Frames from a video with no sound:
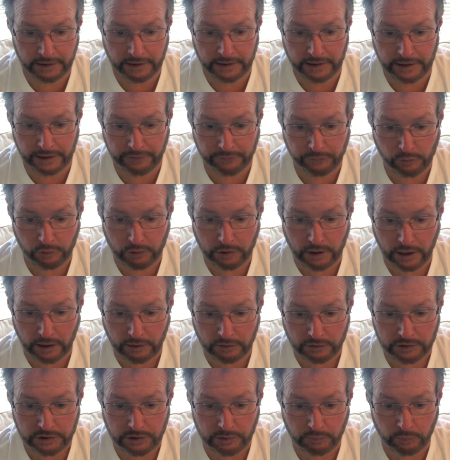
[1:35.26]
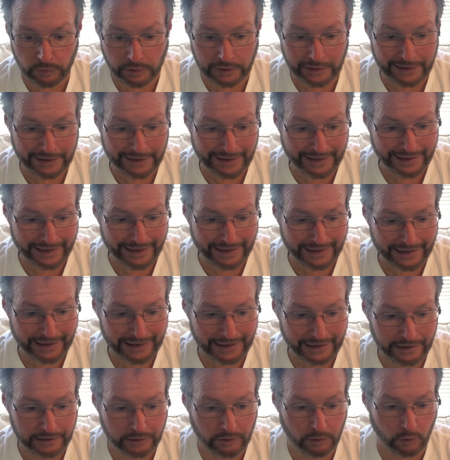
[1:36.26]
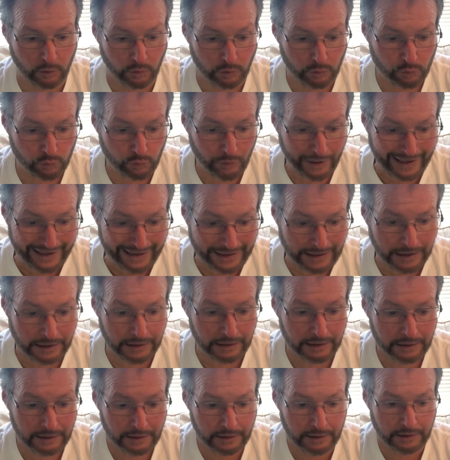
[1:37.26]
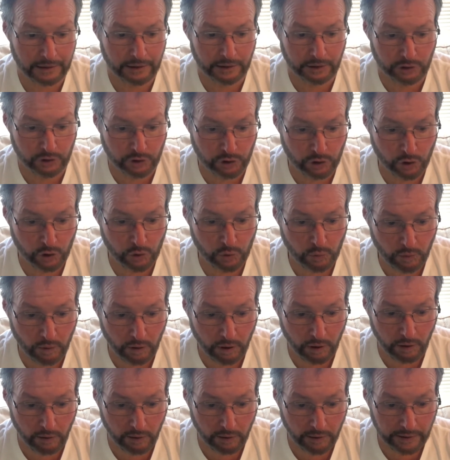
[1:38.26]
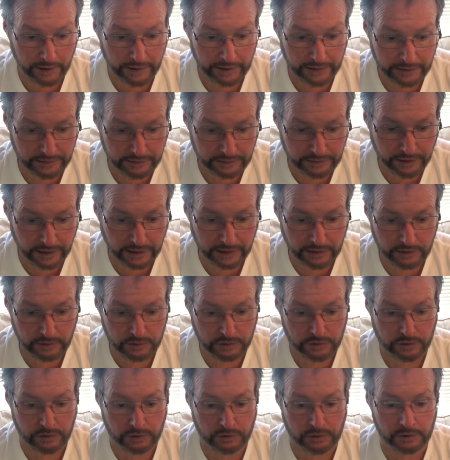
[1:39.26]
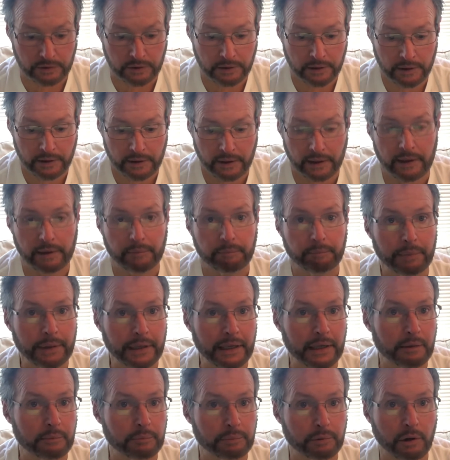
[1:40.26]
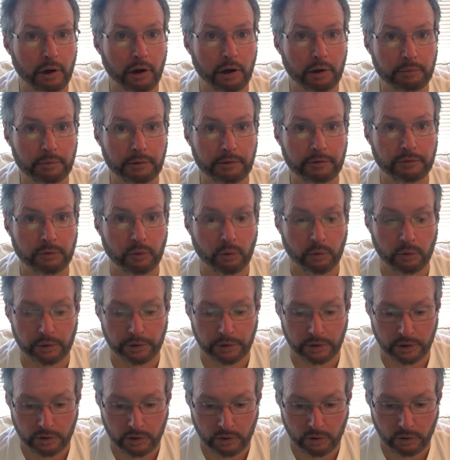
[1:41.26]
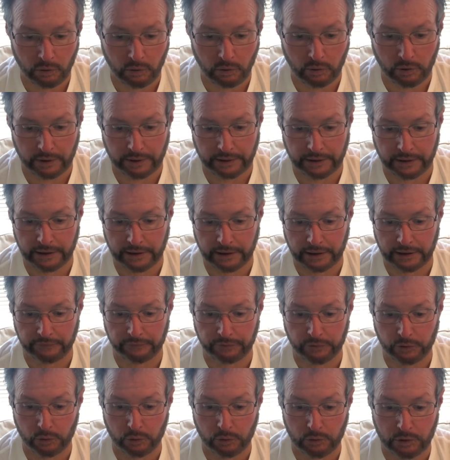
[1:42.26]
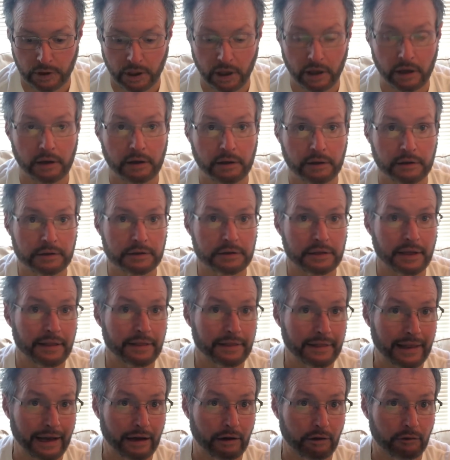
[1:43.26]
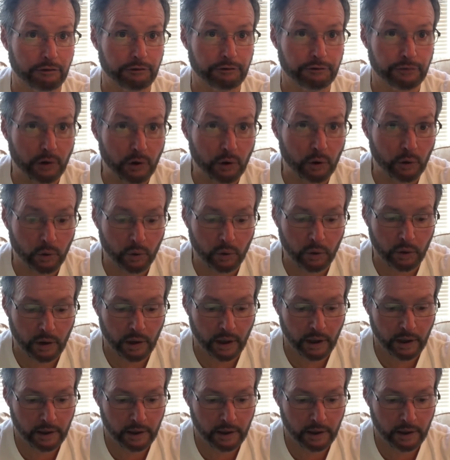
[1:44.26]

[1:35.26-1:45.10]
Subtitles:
If you call someone an idiot or reka, you are in danger being brought before the court. And if you curse, 'Thou fool,'